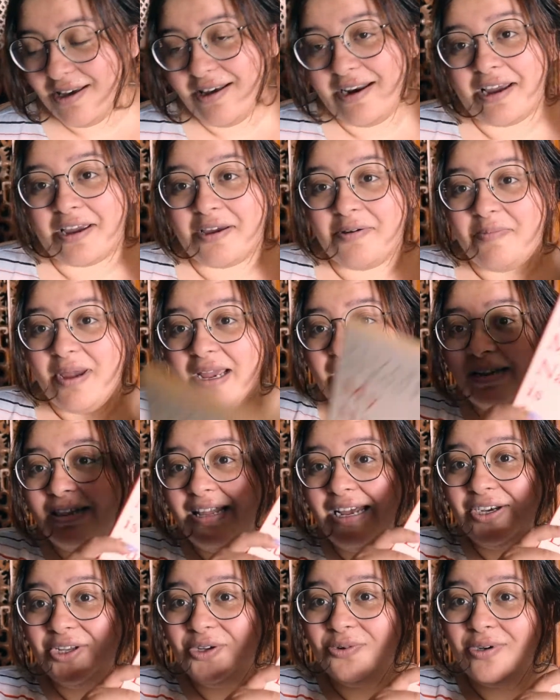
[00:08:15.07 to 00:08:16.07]

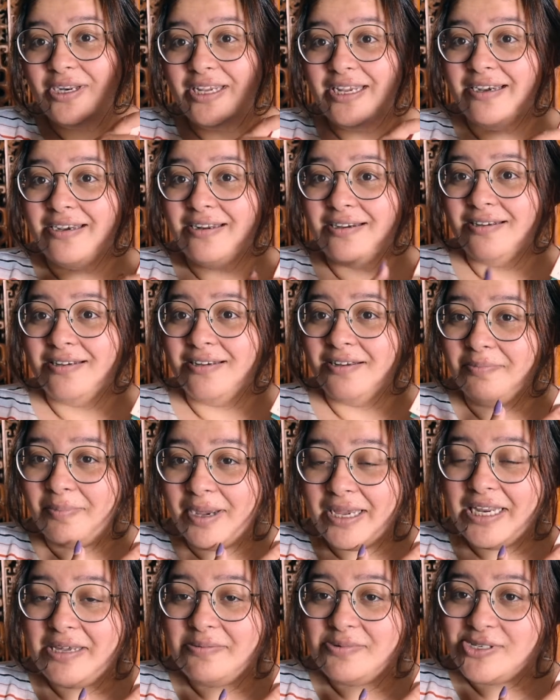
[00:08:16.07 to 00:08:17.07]
recommend that you read
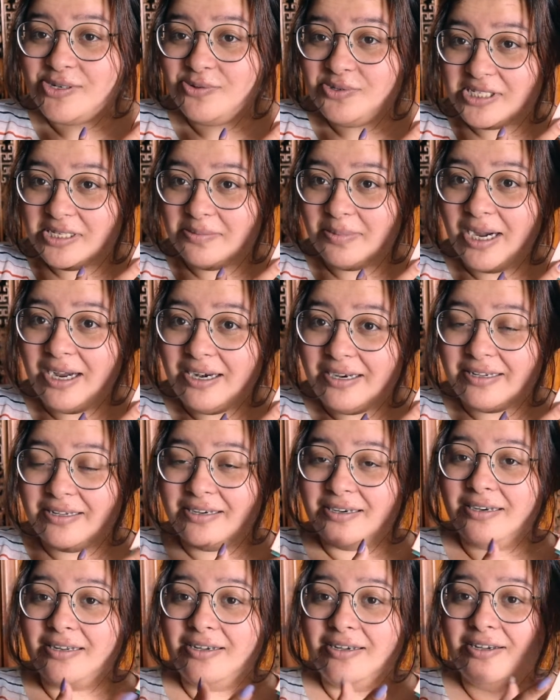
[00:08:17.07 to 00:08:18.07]
My Name is Lucy
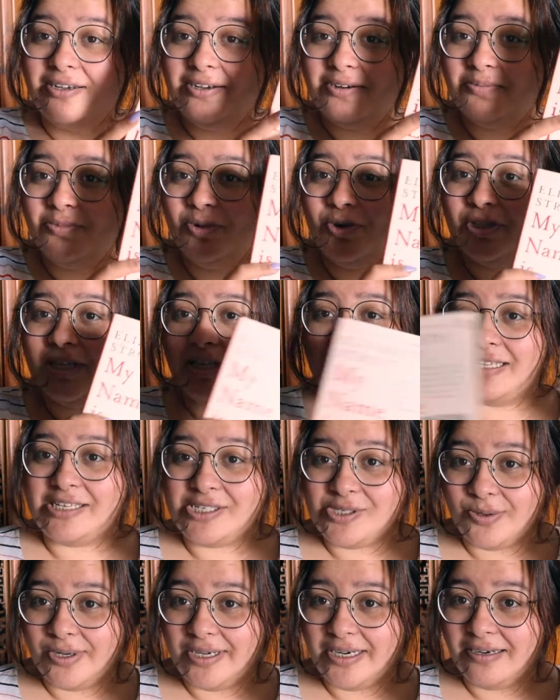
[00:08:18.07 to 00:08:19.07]
Barton more than
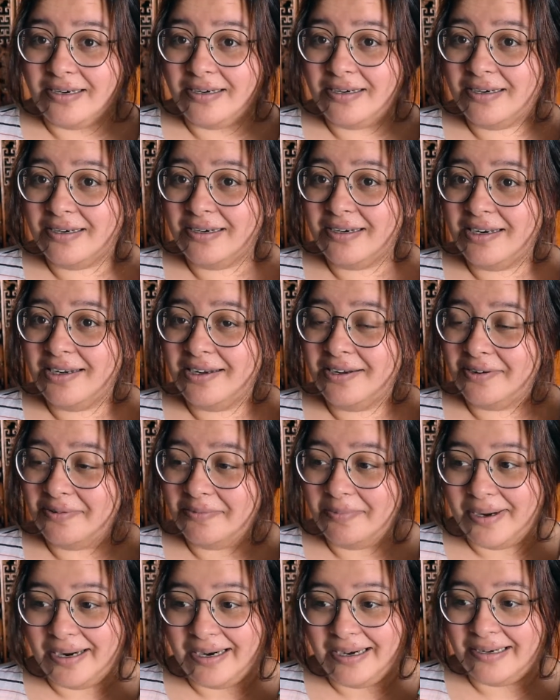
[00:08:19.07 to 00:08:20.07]
this one,
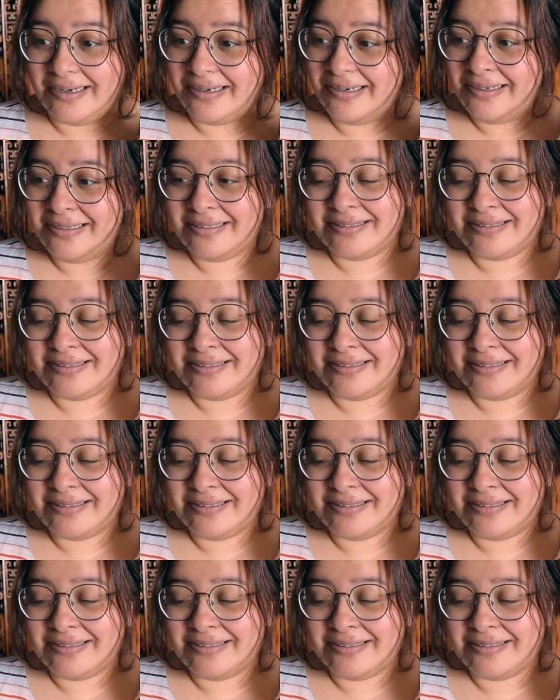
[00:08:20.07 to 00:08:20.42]
but